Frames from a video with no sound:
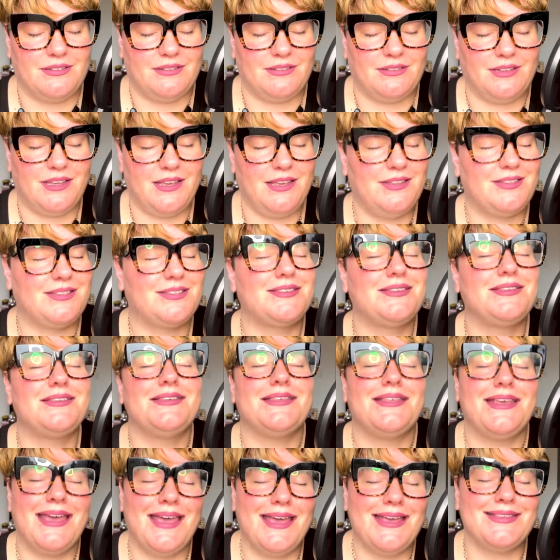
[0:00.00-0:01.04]
This
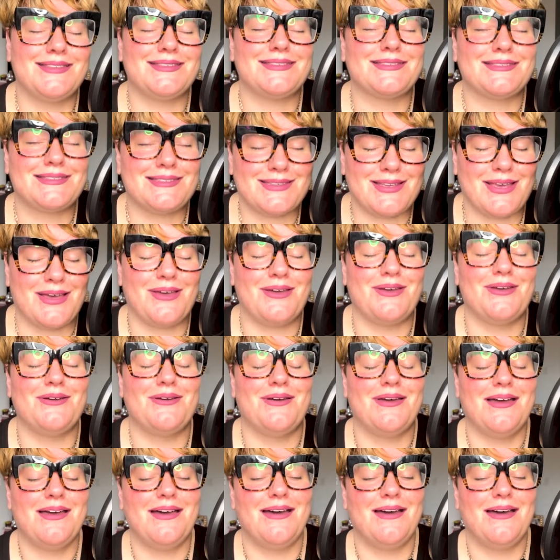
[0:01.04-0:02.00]
is so